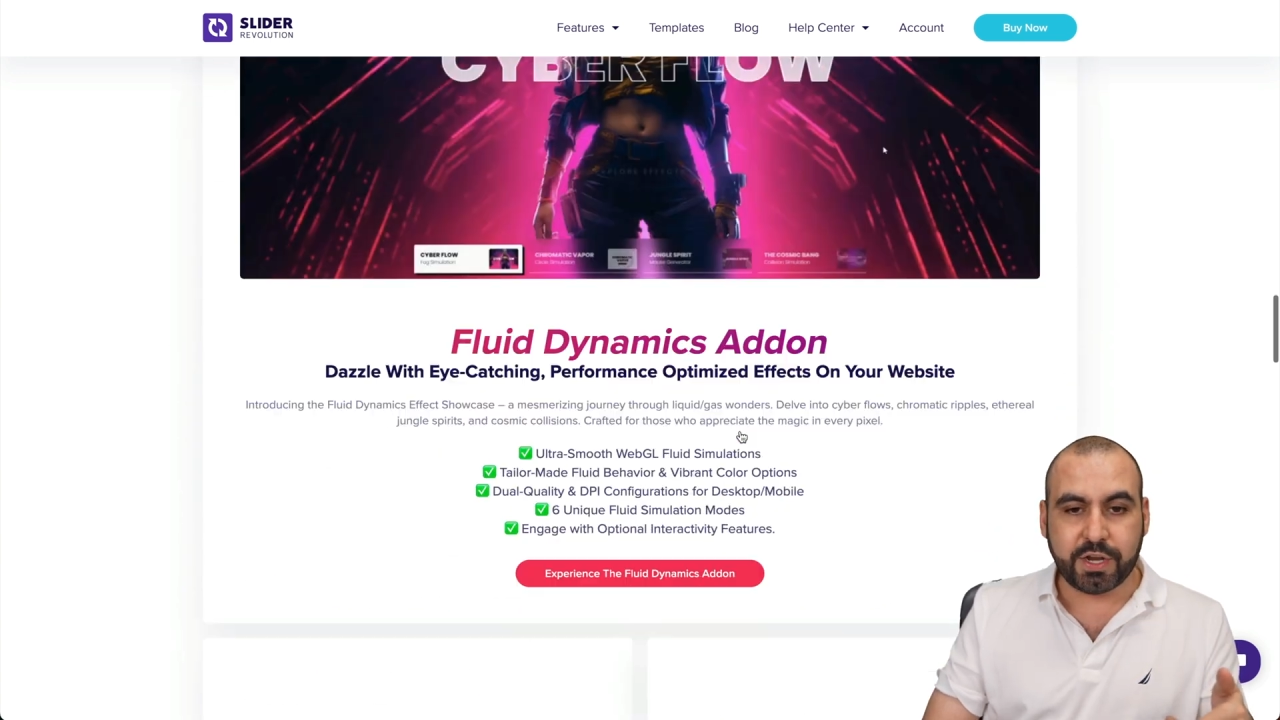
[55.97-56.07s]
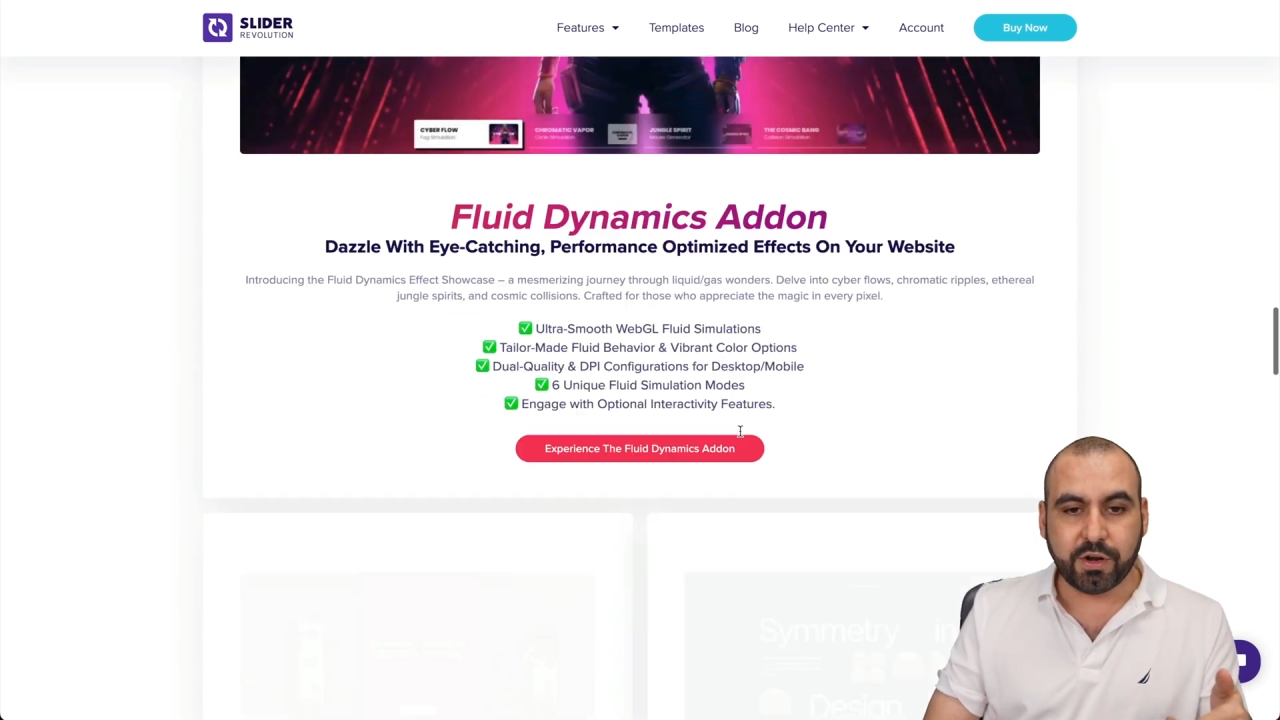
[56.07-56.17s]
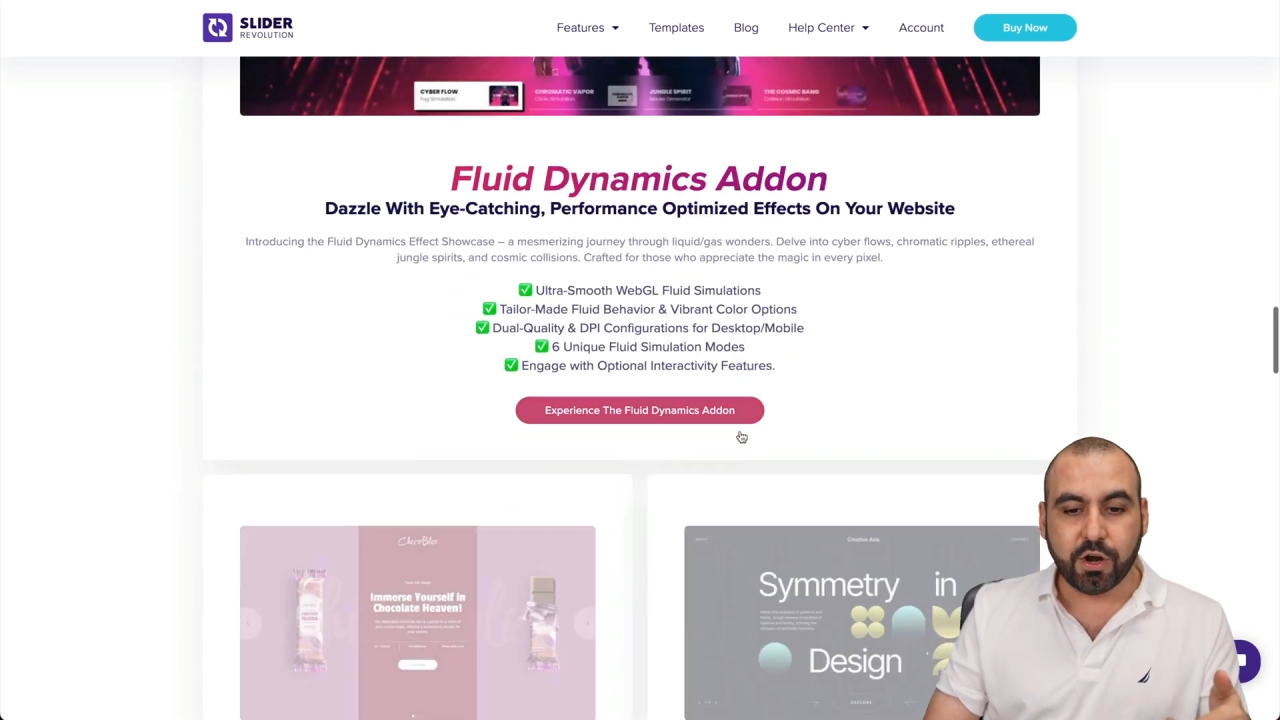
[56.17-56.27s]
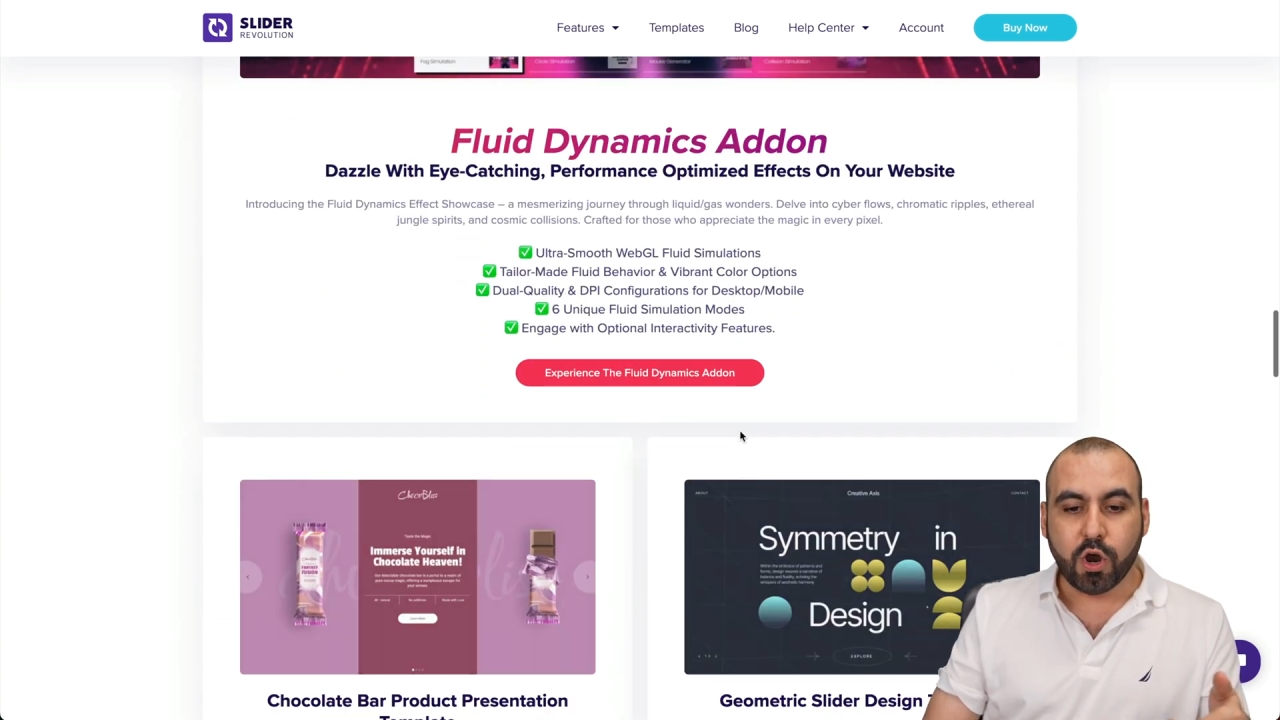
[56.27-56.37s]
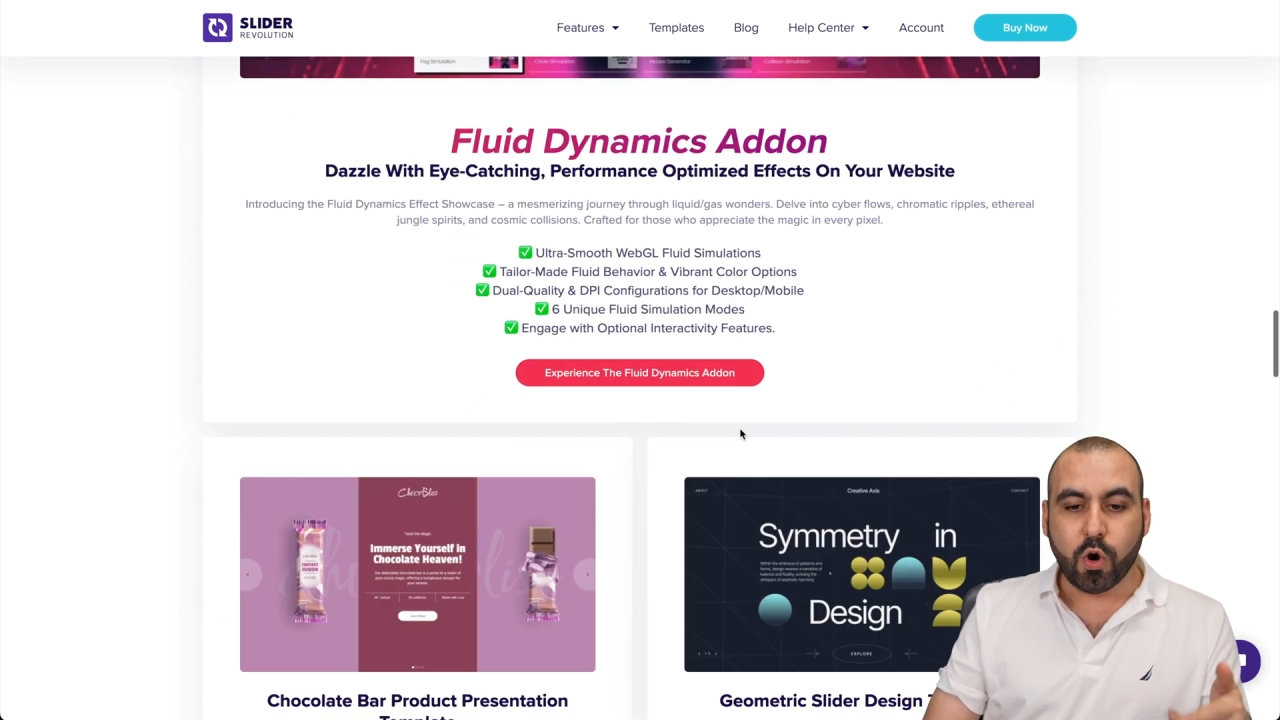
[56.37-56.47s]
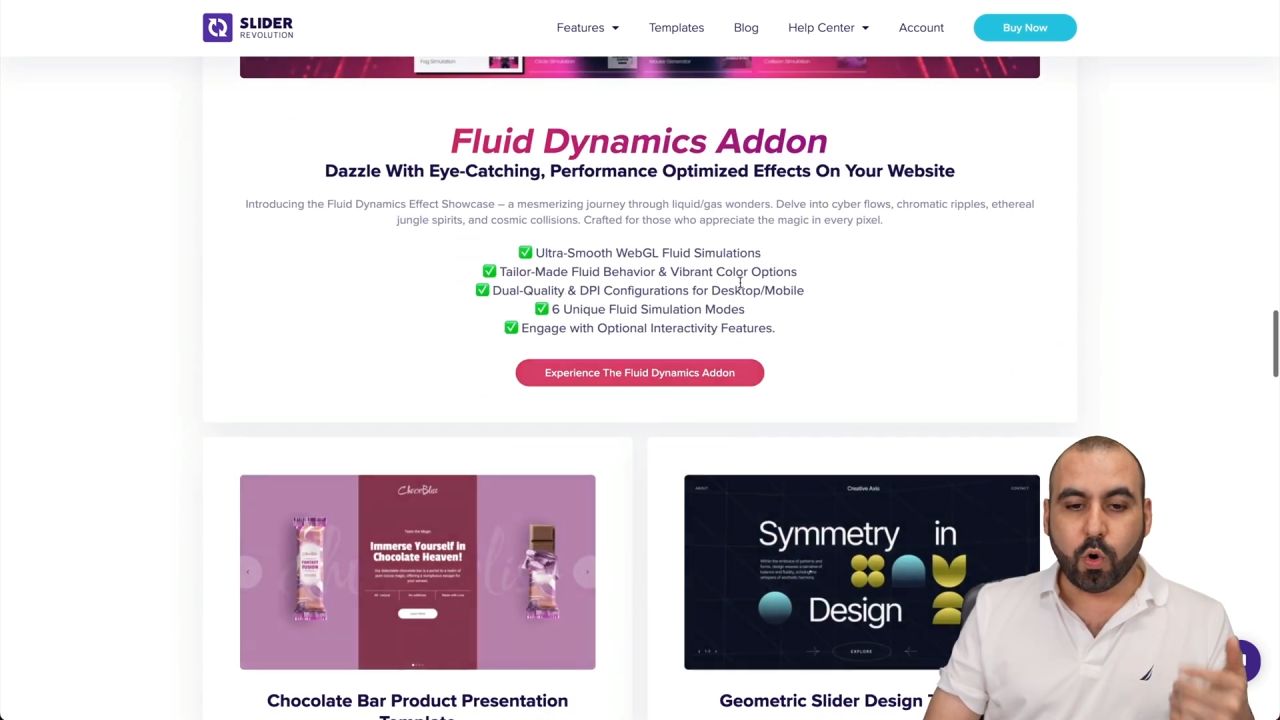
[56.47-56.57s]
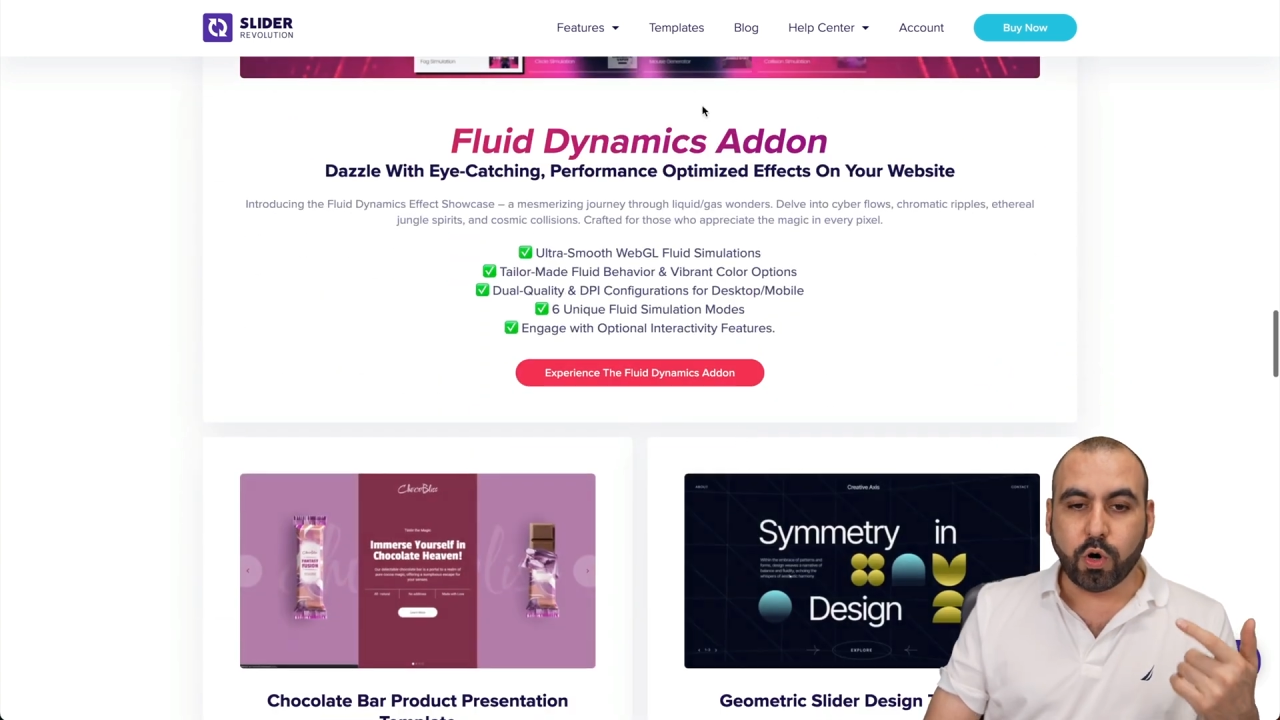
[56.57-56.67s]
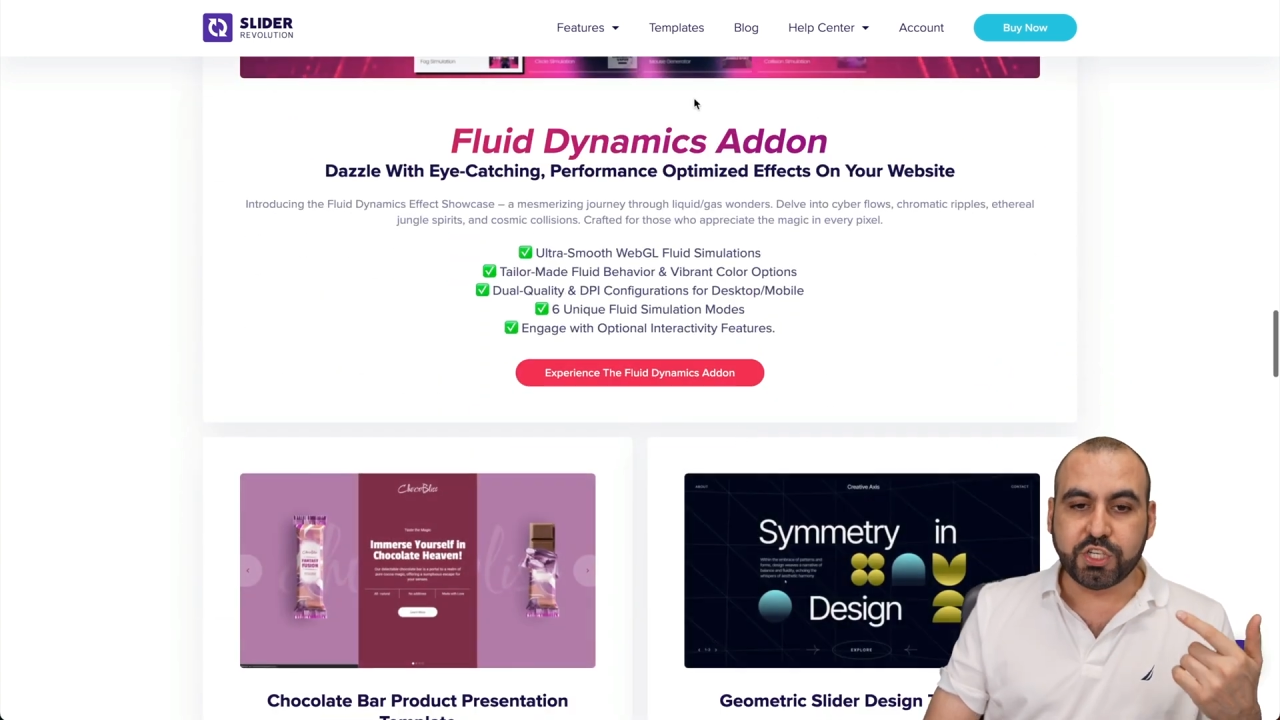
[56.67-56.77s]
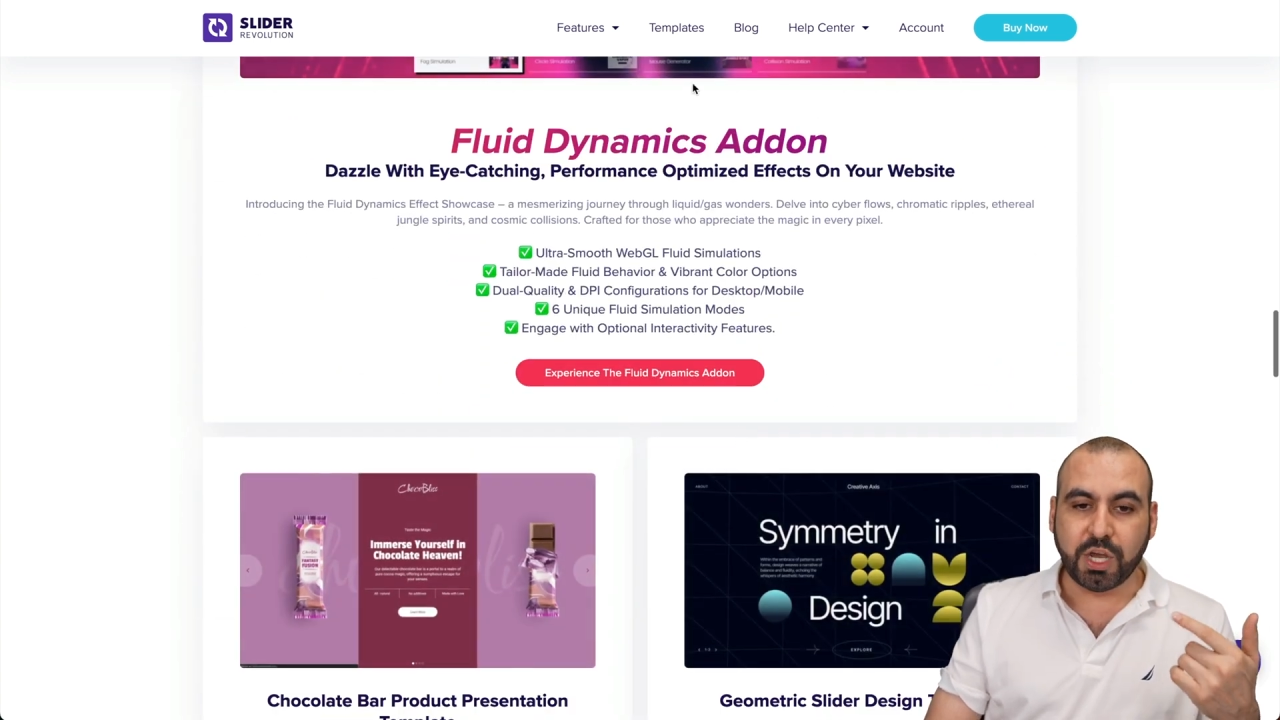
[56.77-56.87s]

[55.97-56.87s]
here or